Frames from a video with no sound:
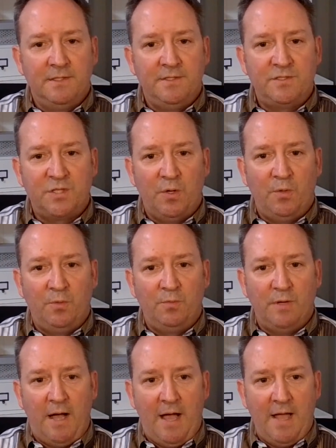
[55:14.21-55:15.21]
And so
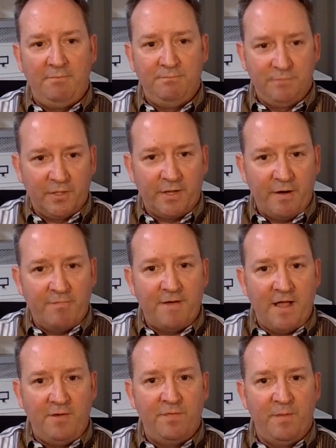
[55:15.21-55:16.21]
I
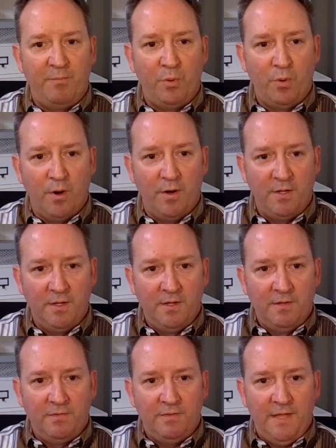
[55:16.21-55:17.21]
clarified for the board
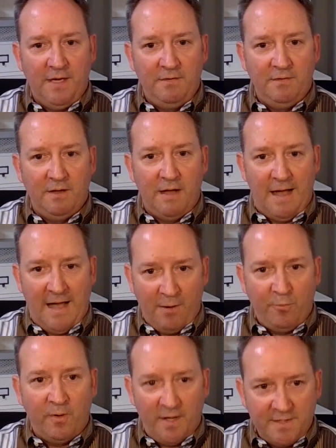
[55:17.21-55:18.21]
that
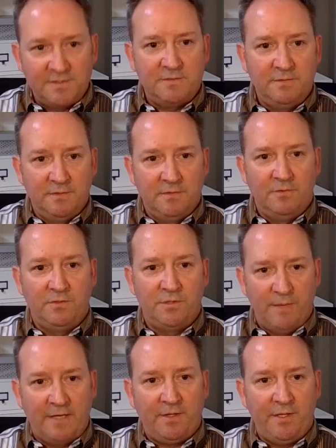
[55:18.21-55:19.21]
I was
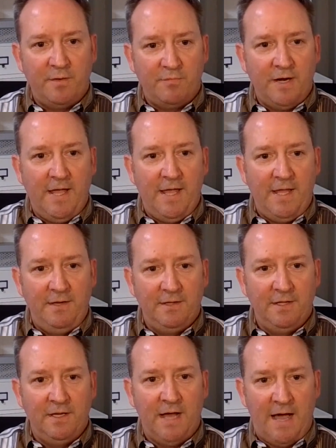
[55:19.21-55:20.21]
directly overhead
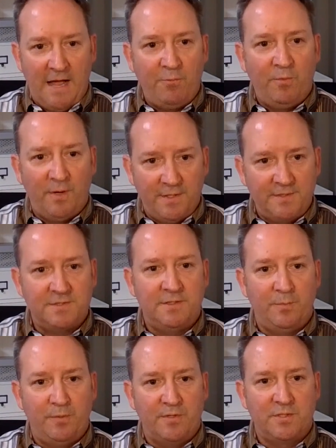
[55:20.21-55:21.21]
and I was
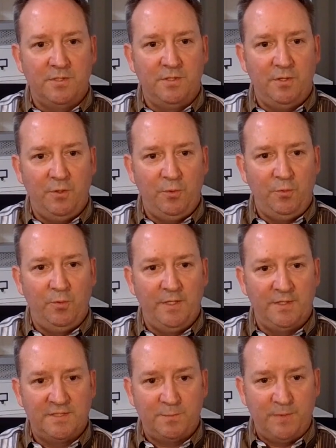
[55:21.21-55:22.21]
the person who
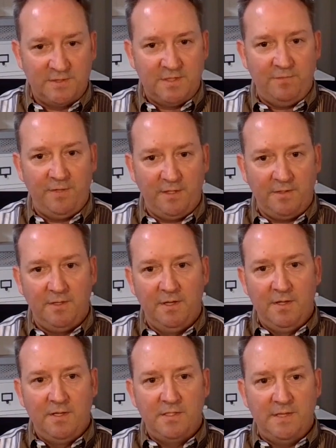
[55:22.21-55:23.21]
is specific
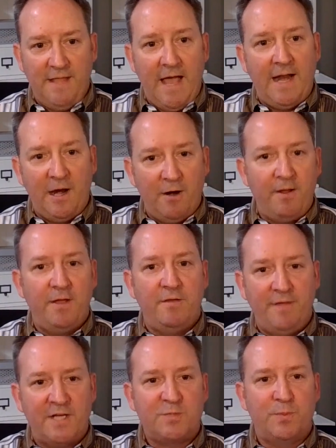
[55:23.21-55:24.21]
to that area
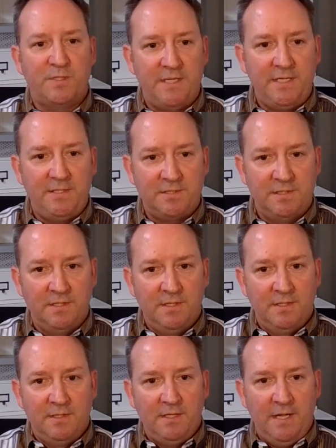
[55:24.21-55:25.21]
of expertise.
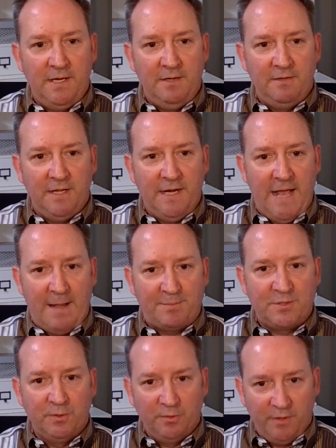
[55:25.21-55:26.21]
And
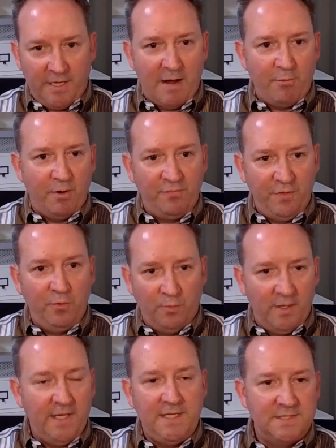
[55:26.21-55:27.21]
absolutely, I refute
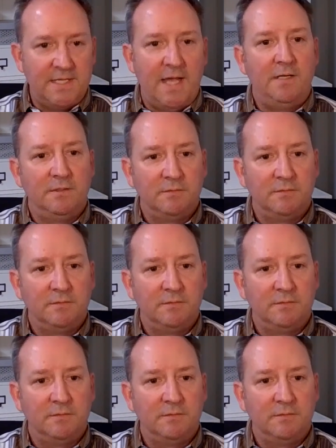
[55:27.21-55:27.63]
what he said.